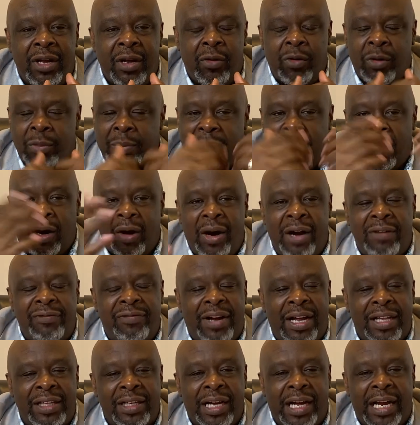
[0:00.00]
With my heart,
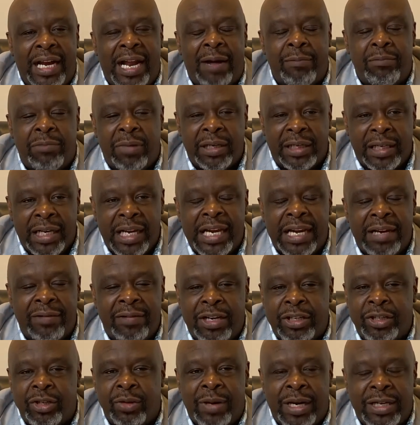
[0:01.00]
Father God, I believe
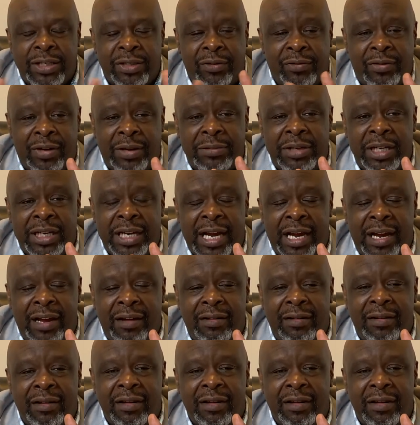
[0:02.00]
that you raised him from the dead.